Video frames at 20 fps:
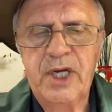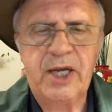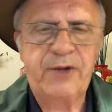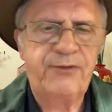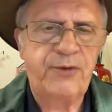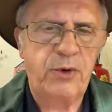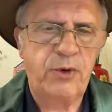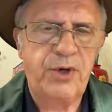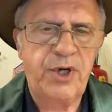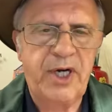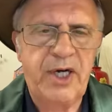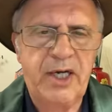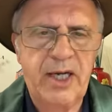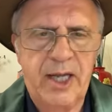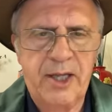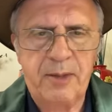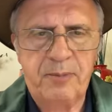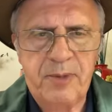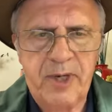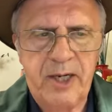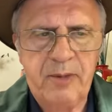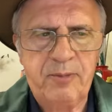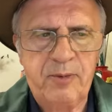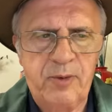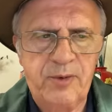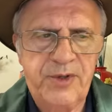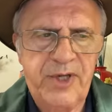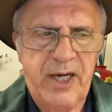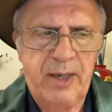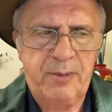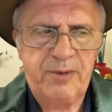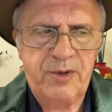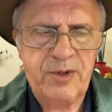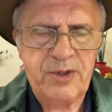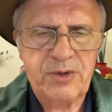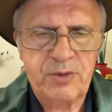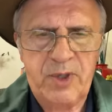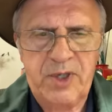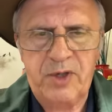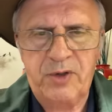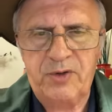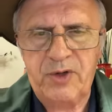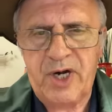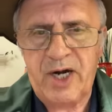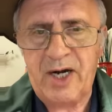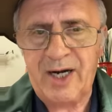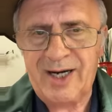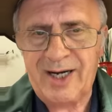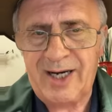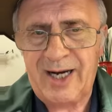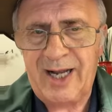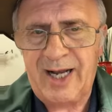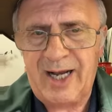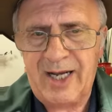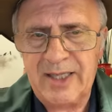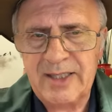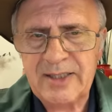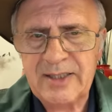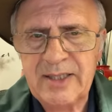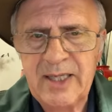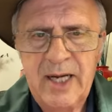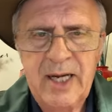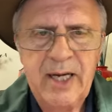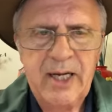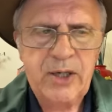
If you need other people there, because when you go to class,